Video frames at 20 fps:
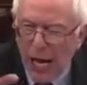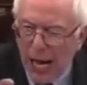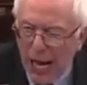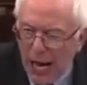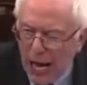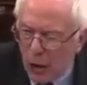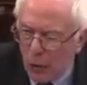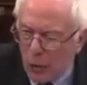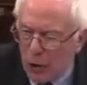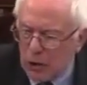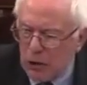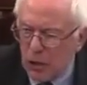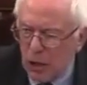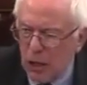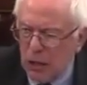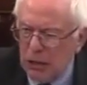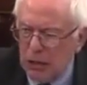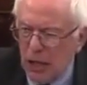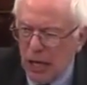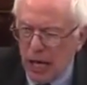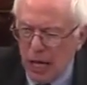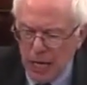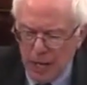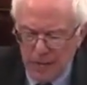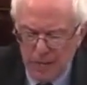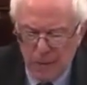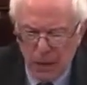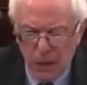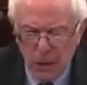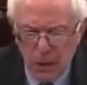hours a day,
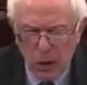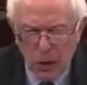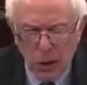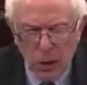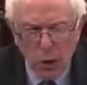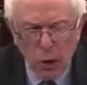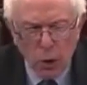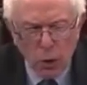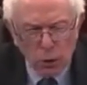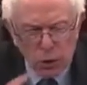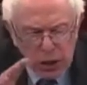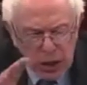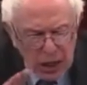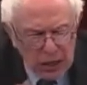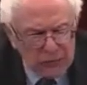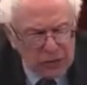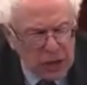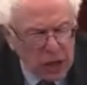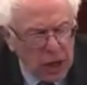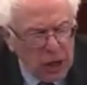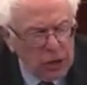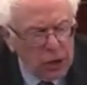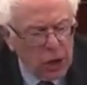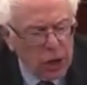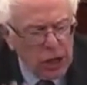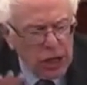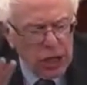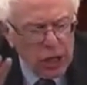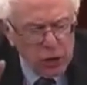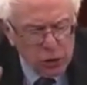who lives under
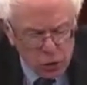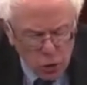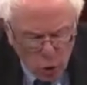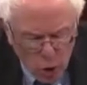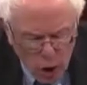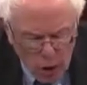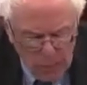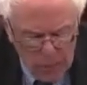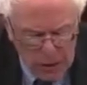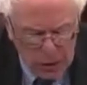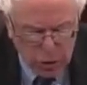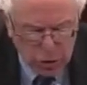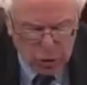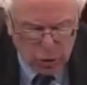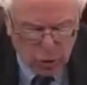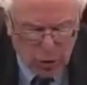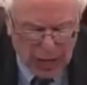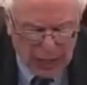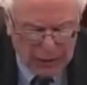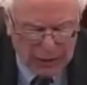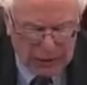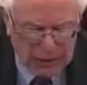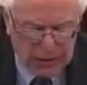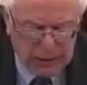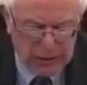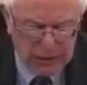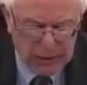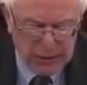enormous stress,